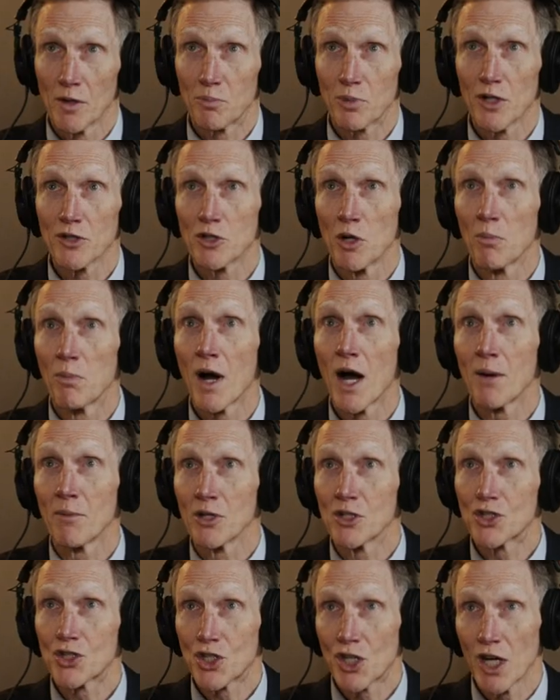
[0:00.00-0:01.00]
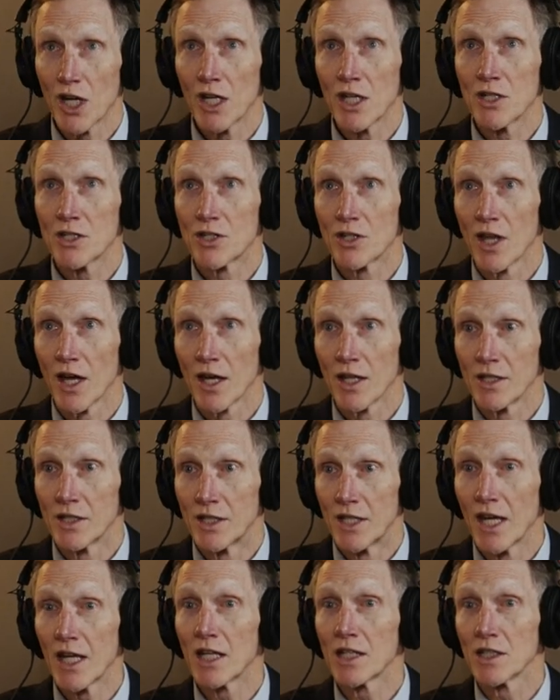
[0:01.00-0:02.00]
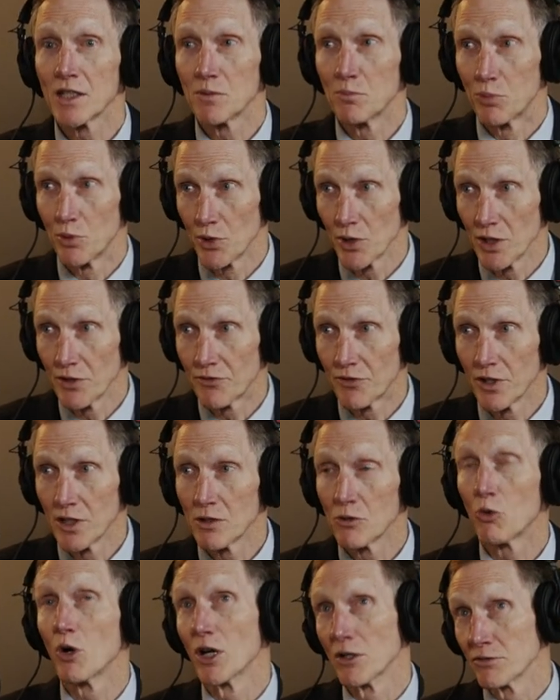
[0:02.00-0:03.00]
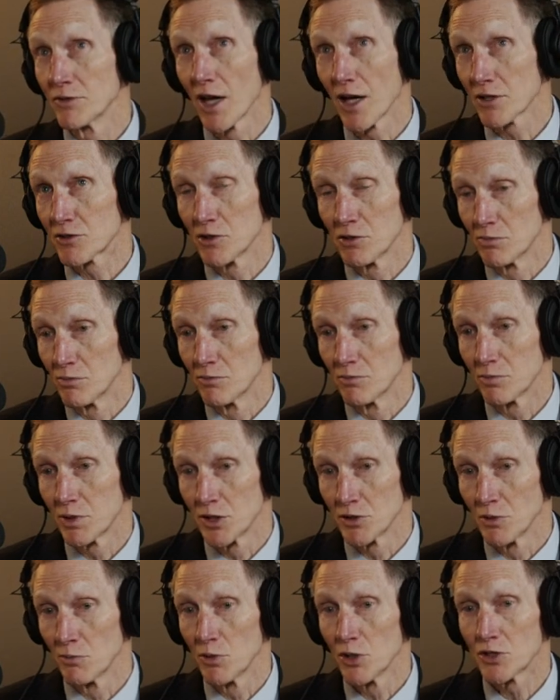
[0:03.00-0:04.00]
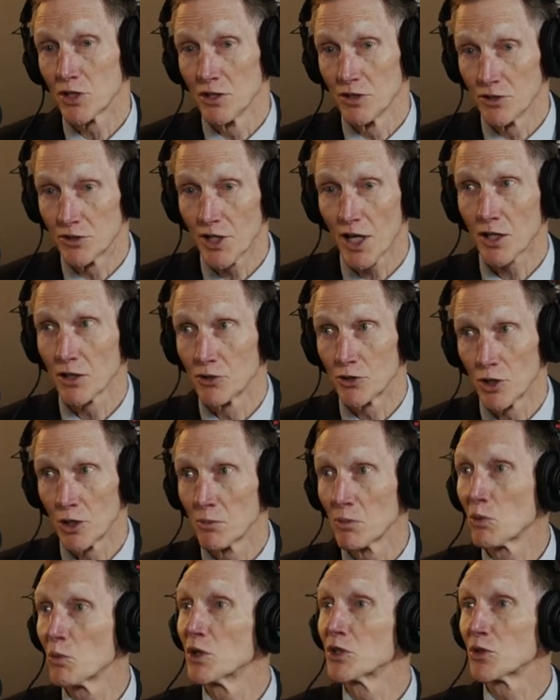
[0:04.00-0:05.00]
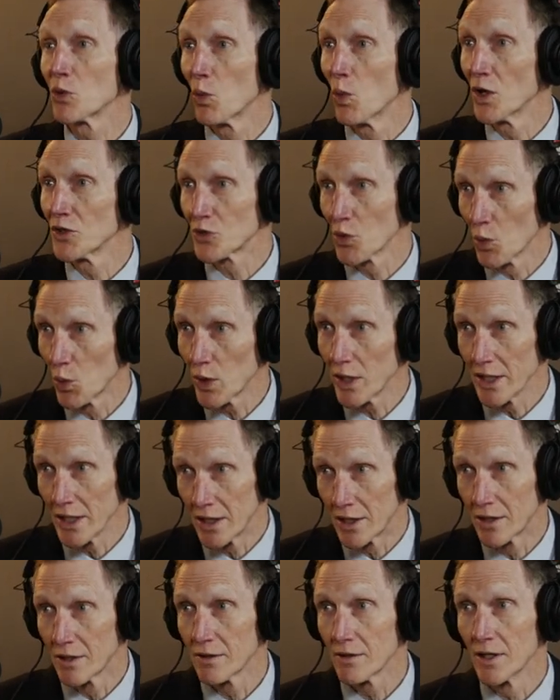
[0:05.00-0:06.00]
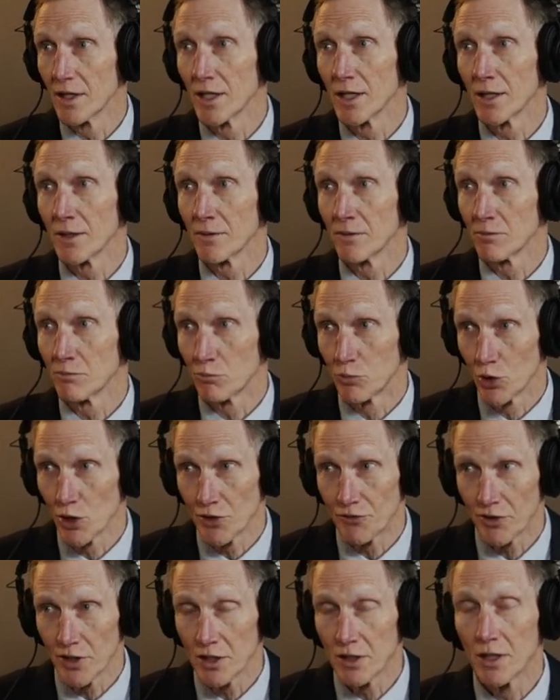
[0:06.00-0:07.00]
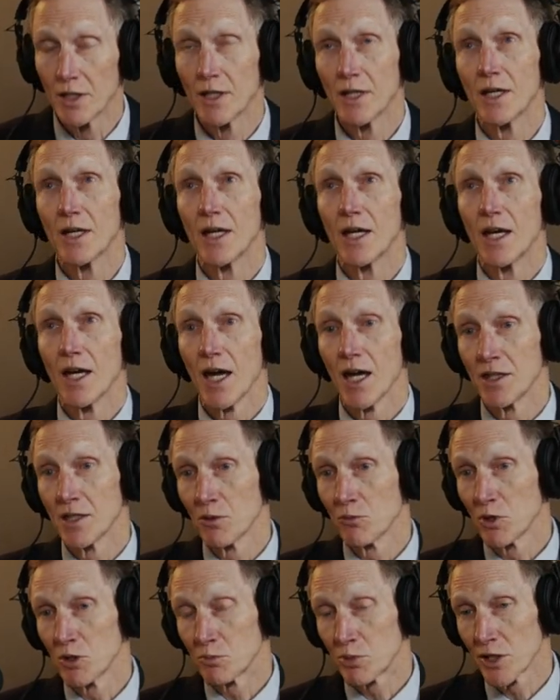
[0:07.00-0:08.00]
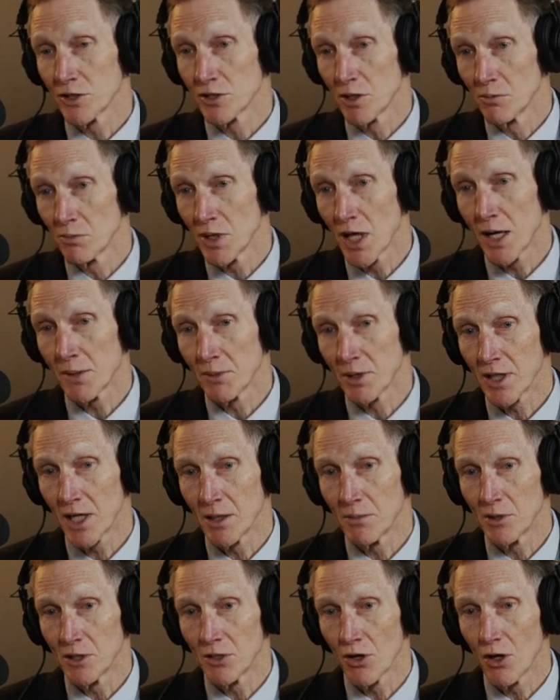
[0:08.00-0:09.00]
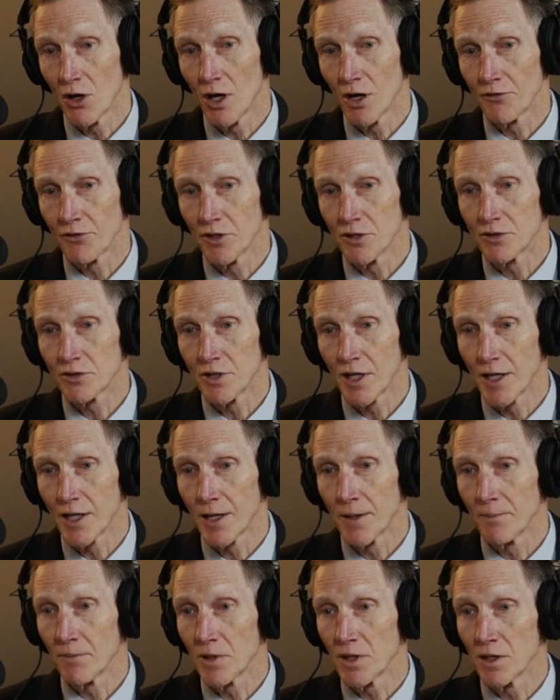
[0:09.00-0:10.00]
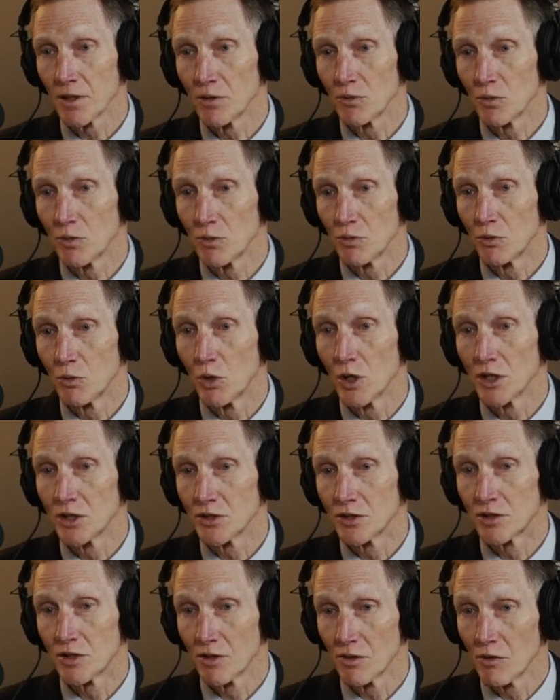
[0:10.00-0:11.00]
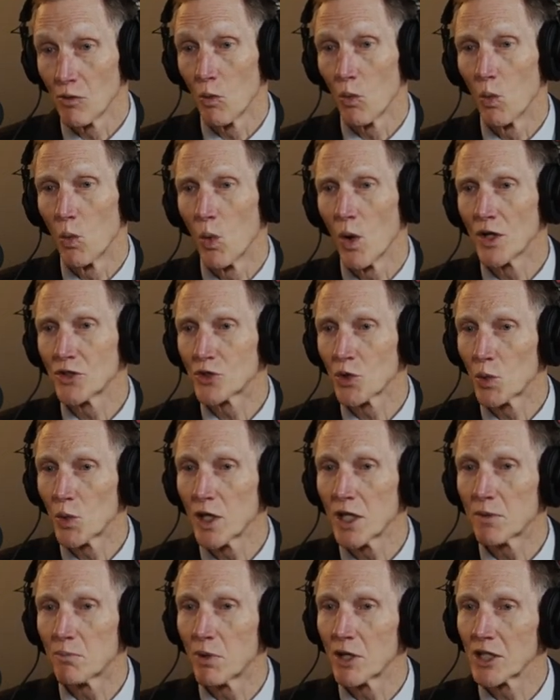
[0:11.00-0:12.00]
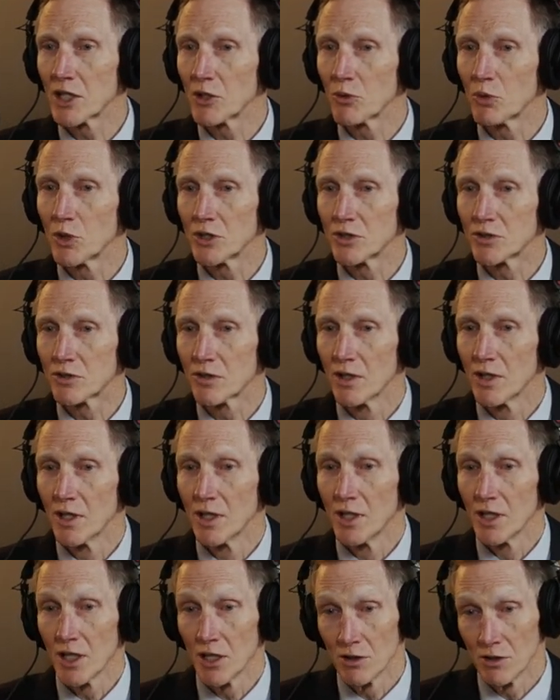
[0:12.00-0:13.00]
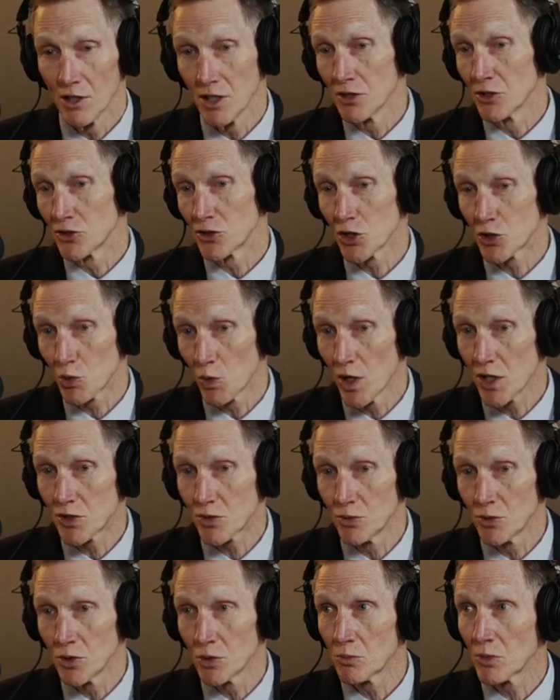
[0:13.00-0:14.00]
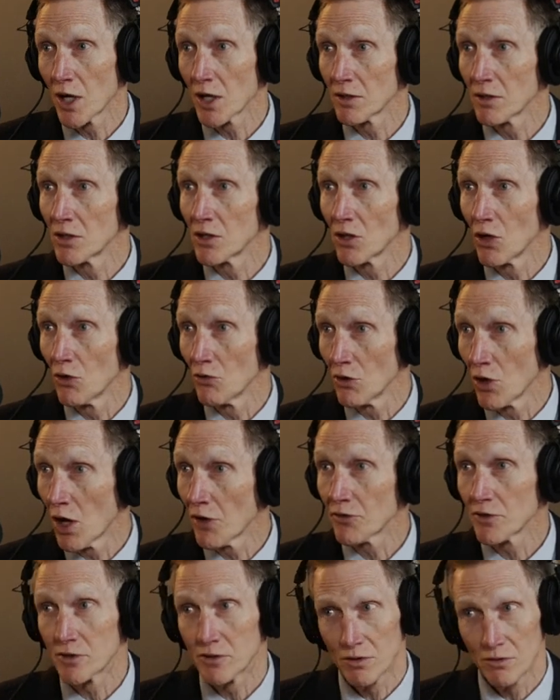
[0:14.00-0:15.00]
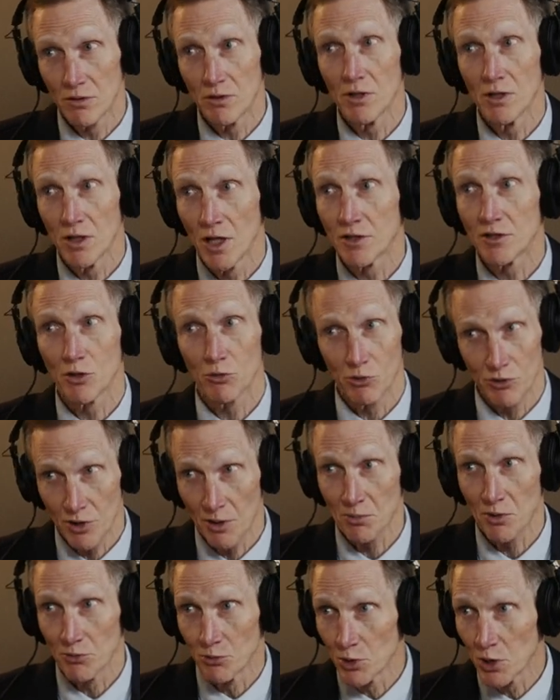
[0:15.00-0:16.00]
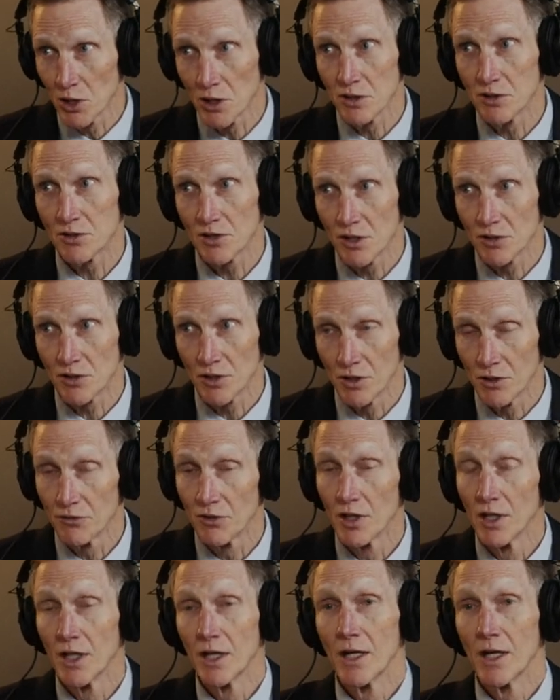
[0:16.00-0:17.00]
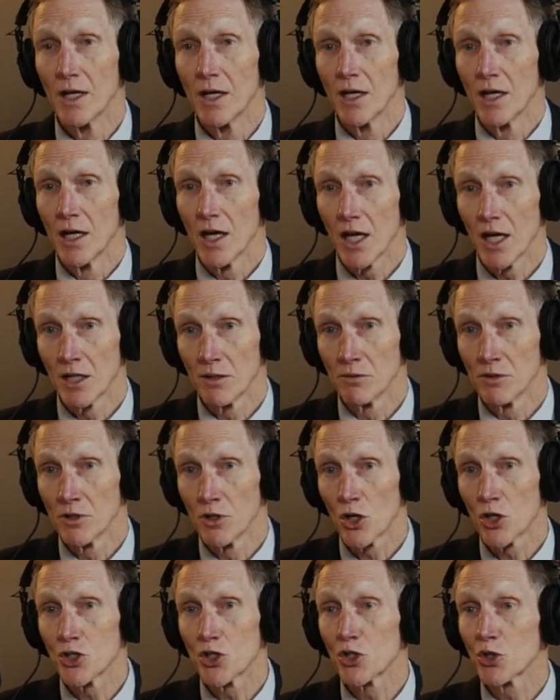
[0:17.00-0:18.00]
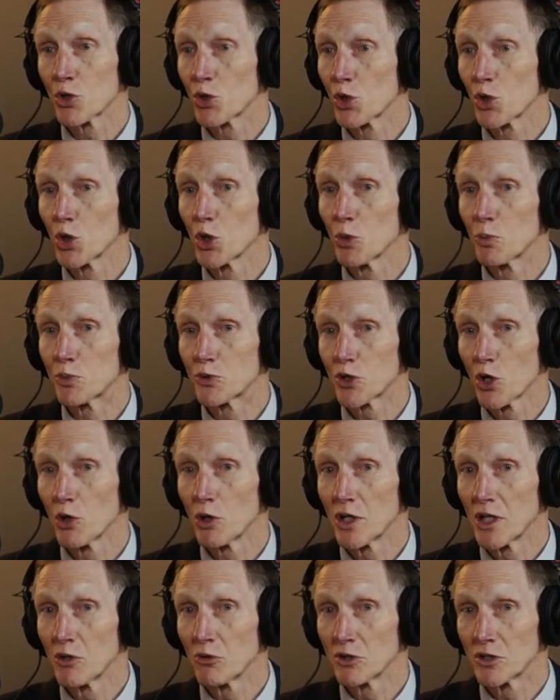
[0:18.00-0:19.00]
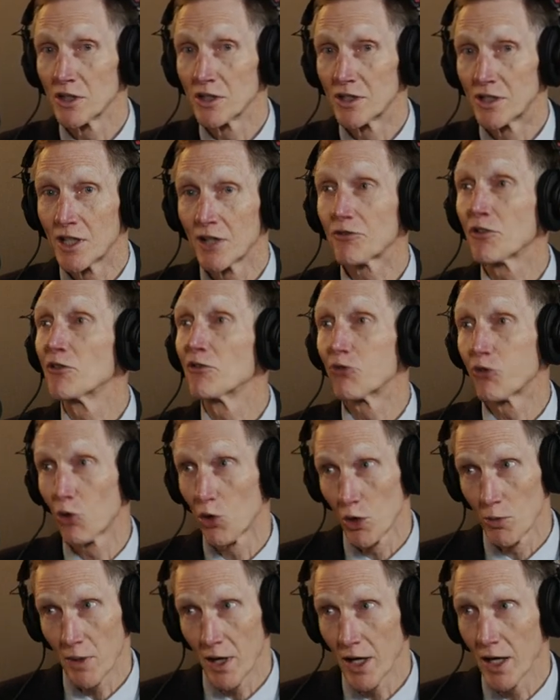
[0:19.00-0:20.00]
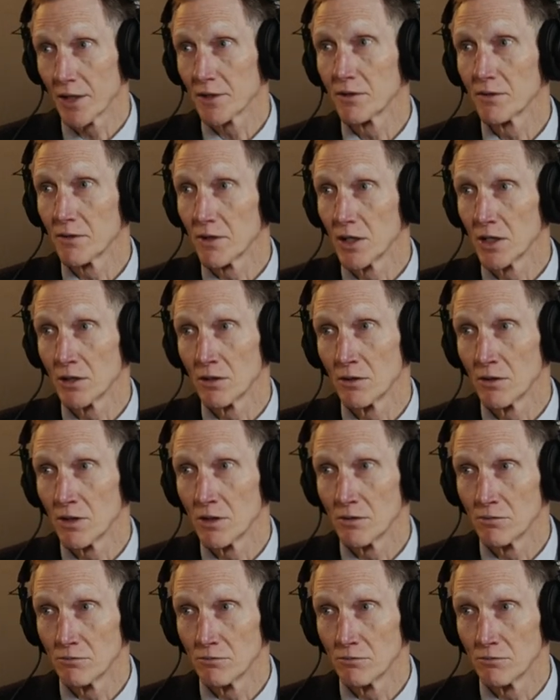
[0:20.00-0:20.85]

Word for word: President Obama changed that daily briefing. Well, actually, President Bush in his second term, it went to once a week uh, briefing. And then when President Obama came into office, um, it was once a week, but it was in, in the Situation Room rather than the Oval Office, unless it was something really sensitive, mm-hmm. and a larger group, so it was a different format. And yes,